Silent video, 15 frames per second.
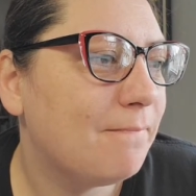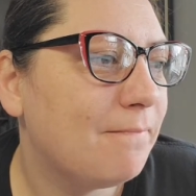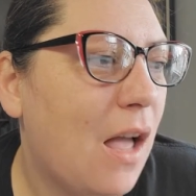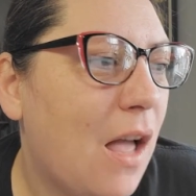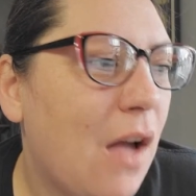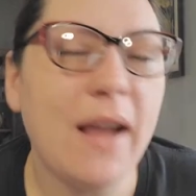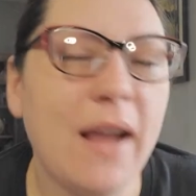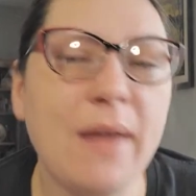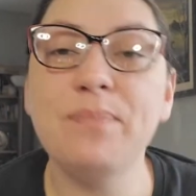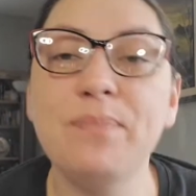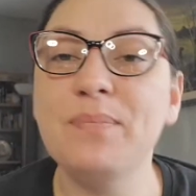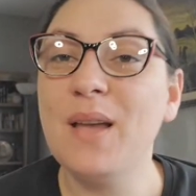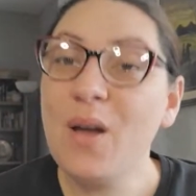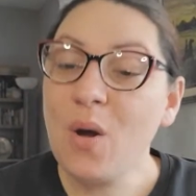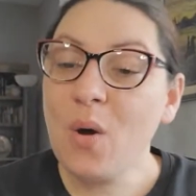All right.
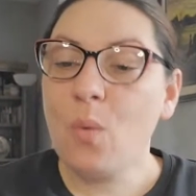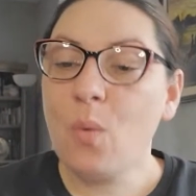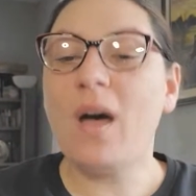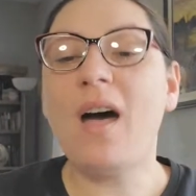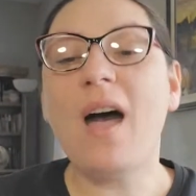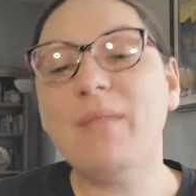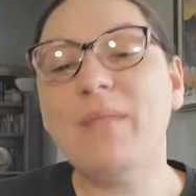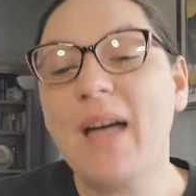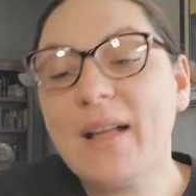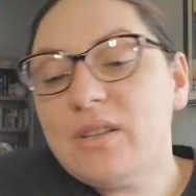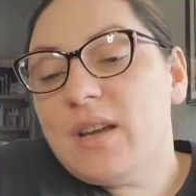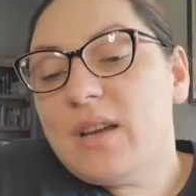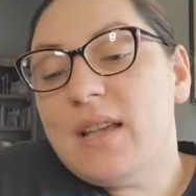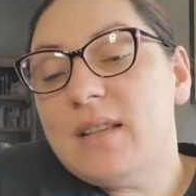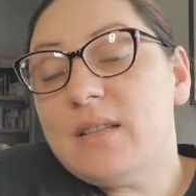Well, I'm glad you
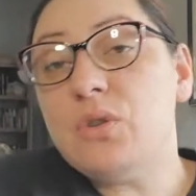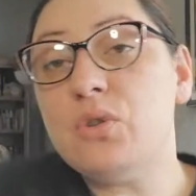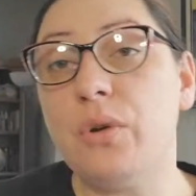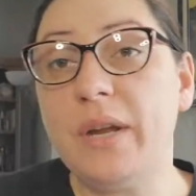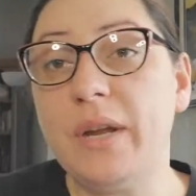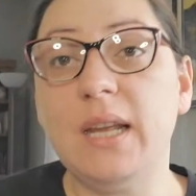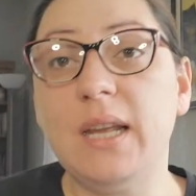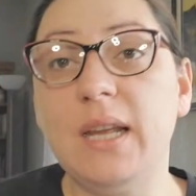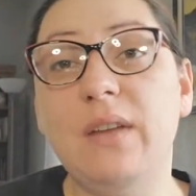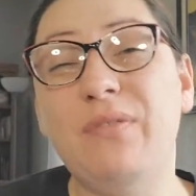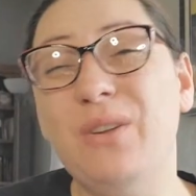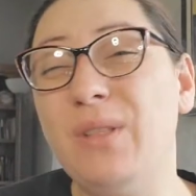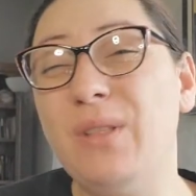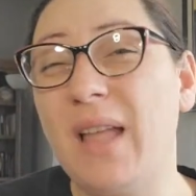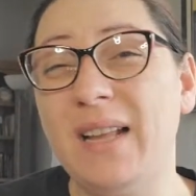guys enjoyed it. If
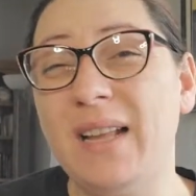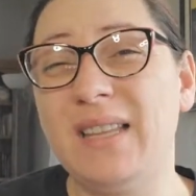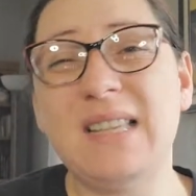you like this,